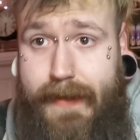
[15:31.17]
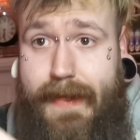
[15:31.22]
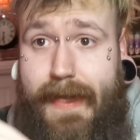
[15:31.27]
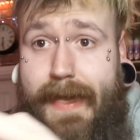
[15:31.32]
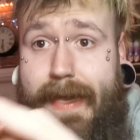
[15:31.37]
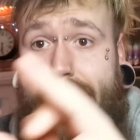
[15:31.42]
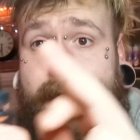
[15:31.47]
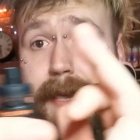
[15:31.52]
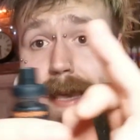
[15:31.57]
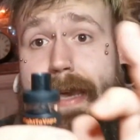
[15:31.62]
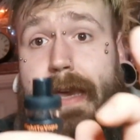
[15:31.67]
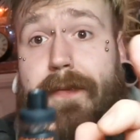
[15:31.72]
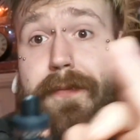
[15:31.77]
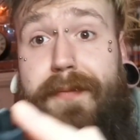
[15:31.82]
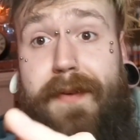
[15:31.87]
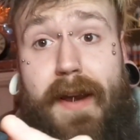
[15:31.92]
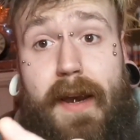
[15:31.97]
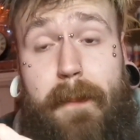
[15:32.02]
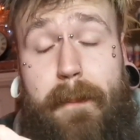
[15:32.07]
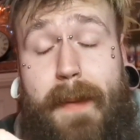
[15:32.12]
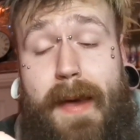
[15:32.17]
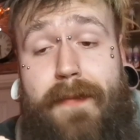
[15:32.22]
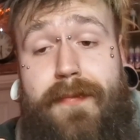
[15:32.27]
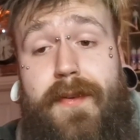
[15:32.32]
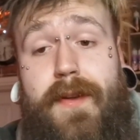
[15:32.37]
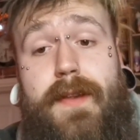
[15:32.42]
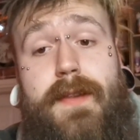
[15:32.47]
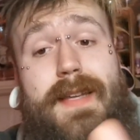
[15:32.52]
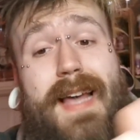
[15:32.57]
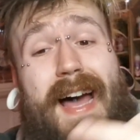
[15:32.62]
the filling
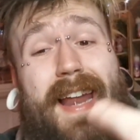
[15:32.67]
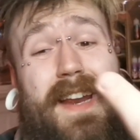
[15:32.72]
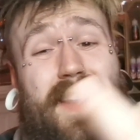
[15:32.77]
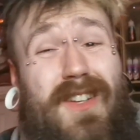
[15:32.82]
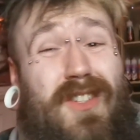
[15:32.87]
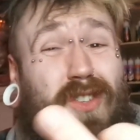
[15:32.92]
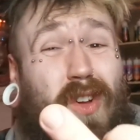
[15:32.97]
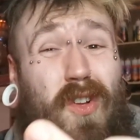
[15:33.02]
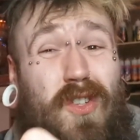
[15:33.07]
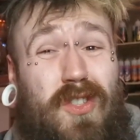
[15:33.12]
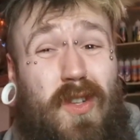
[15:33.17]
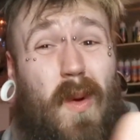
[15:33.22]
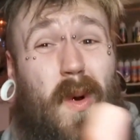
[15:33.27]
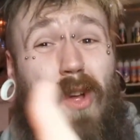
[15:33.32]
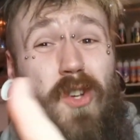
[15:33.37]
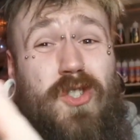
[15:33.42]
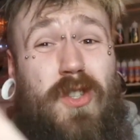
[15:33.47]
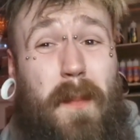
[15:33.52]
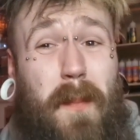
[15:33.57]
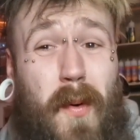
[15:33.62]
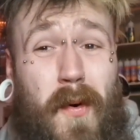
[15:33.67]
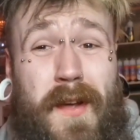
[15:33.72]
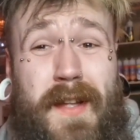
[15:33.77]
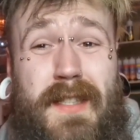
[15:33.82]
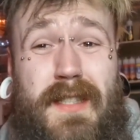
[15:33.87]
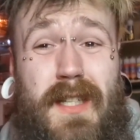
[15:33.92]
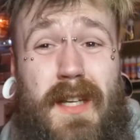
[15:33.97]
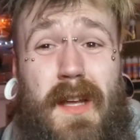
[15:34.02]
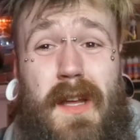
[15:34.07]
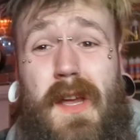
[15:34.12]
method, and it has also lost a
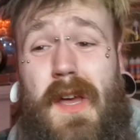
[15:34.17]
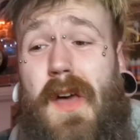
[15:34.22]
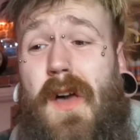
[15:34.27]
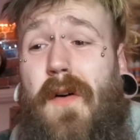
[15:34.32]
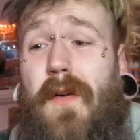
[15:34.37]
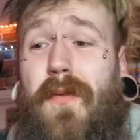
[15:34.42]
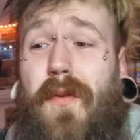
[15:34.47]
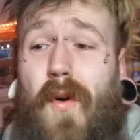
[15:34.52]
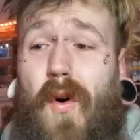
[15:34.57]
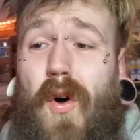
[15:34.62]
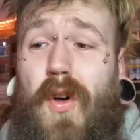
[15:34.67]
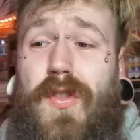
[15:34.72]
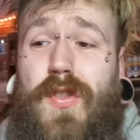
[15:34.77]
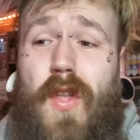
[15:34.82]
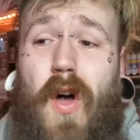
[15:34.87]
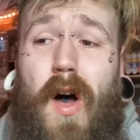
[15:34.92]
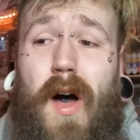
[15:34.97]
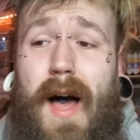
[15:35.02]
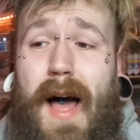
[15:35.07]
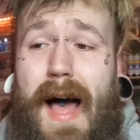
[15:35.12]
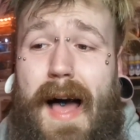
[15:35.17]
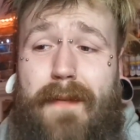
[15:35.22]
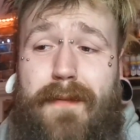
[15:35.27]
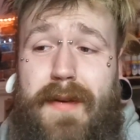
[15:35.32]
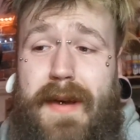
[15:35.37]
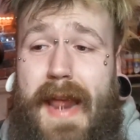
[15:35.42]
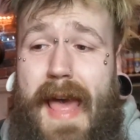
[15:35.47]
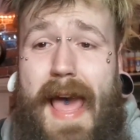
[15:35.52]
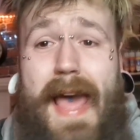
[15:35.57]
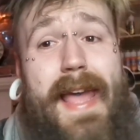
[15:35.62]
point for not
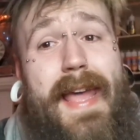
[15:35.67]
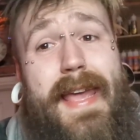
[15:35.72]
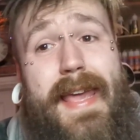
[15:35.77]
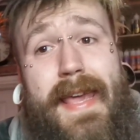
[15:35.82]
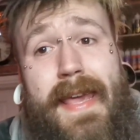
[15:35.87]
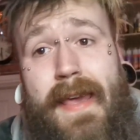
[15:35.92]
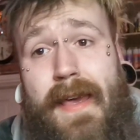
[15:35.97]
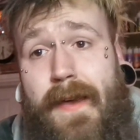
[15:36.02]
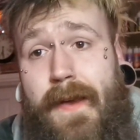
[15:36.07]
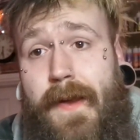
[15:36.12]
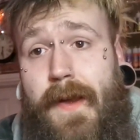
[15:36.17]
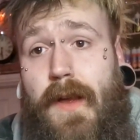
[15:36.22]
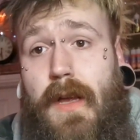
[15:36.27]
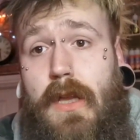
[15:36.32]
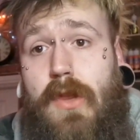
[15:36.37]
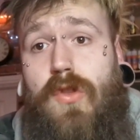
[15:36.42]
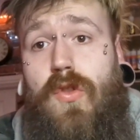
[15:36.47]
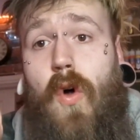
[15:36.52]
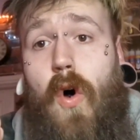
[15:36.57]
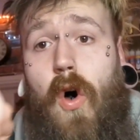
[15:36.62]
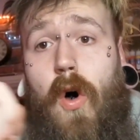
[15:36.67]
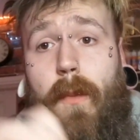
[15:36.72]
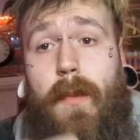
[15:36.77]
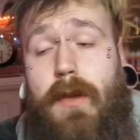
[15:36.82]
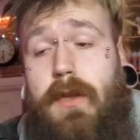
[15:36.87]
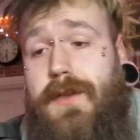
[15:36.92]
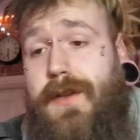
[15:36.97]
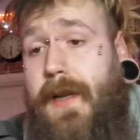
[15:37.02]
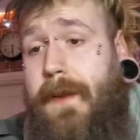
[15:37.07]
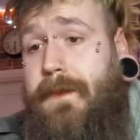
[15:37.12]
having a
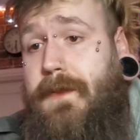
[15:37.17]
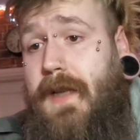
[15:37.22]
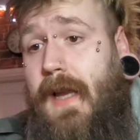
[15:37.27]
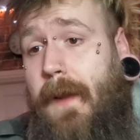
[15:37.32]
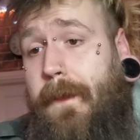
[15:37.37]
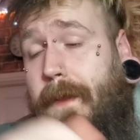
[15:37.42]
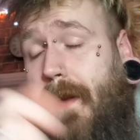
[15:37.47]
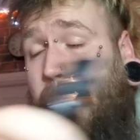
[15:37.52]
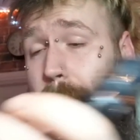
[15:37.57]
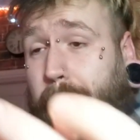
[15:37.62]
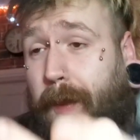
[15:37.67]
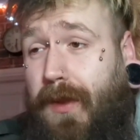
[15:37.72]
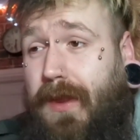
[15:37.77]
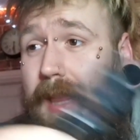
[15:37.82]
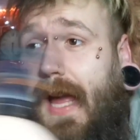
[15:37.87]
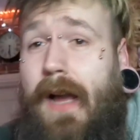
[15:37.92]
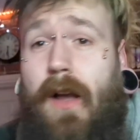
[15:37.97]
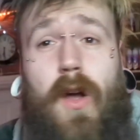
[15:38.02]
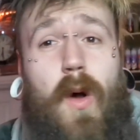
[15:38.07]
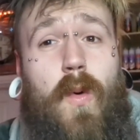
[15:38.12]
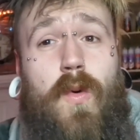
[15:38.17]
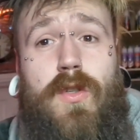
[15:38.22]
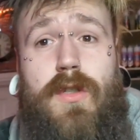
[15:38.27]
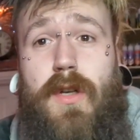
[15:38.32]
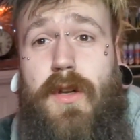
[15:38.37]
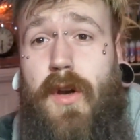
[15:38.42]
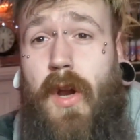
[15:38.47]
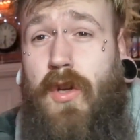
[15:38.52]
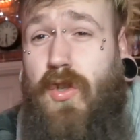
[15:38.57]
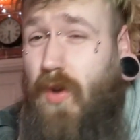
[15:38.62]
normal drip tip, but that goes
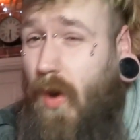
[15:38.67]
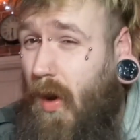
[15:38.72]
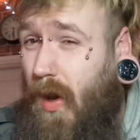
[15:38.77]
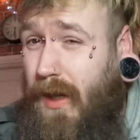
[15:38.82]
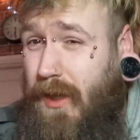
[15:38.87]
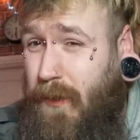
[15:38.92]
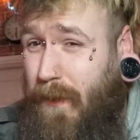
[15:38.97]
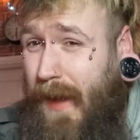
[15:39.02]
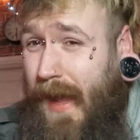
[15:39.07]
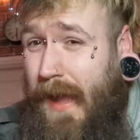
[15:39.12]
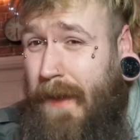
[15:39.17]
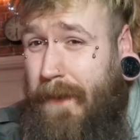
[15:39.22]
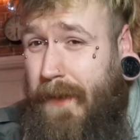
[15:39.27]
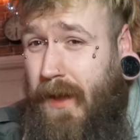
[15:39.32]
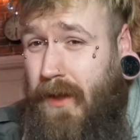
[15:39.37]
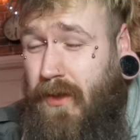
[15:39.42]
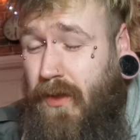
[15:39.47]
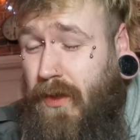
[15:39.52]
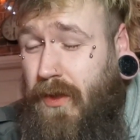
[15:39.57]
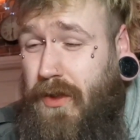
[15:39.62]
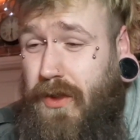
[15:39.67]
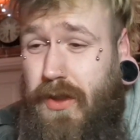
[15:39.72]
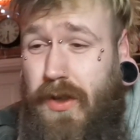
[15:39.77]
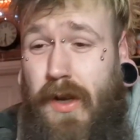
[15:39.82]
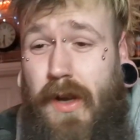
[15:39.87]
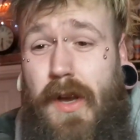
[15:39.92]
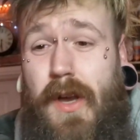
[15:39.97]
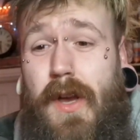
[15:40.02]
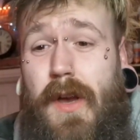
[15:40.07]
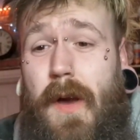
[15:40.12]
across all Aspire products.
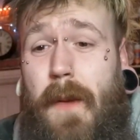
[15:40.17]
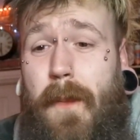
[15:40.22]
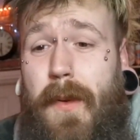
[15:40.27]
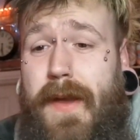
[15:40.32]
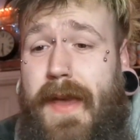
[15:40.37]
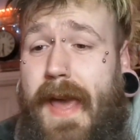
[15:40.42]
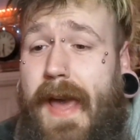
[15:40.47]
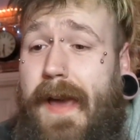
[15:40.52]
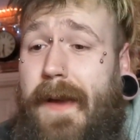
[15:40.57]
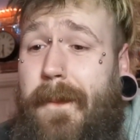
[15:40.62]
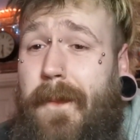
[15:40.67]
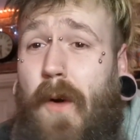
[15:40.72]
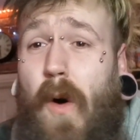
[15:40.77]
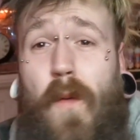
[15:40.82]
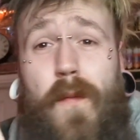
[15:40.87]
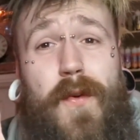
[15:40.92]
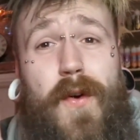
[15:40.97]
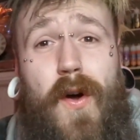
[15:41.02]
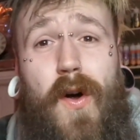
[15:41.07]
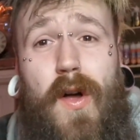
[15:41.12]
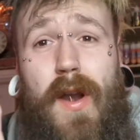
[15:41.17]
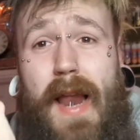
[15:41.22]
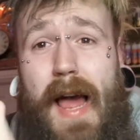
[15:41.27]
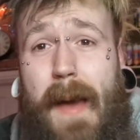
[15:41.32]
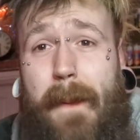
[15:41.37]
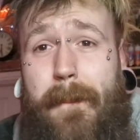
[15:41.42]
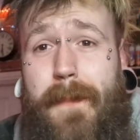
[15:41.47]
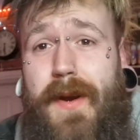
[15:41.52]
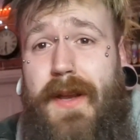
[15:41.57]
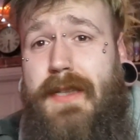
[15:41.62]
But yeah, overall,
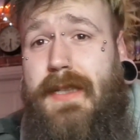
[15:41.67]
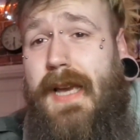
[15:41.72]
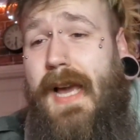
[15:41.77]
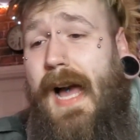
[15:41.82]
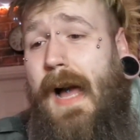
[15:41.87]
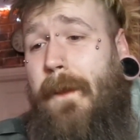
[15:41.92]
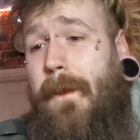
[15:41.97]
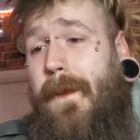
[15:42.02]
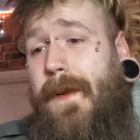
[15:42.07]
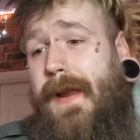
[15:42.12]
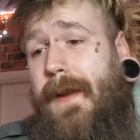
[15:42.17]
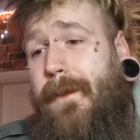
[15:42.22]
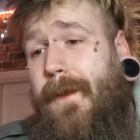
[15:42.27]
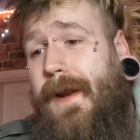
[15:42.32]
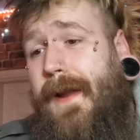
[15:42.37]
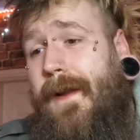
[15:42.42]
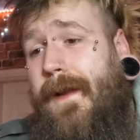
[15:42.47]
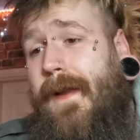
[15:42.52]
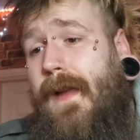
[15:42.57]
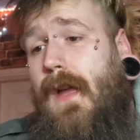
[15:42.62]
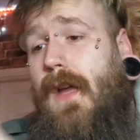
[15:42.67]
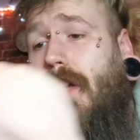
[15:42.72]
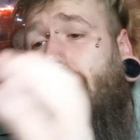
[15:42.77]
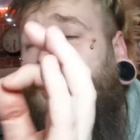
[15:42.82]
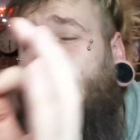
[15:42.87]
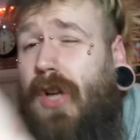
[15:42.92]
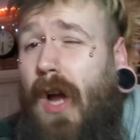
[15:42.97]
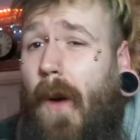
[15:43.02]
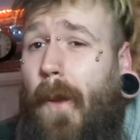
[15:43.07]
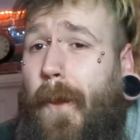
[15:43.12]
I'm pretty happy with it.
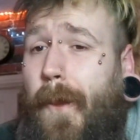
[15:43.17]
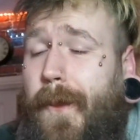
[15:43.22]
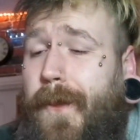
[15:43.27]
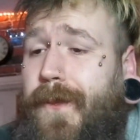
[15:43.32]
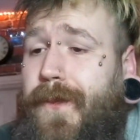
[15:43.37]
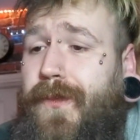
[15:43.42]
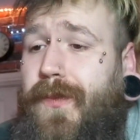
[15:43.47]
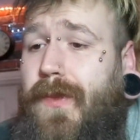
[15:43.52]
So,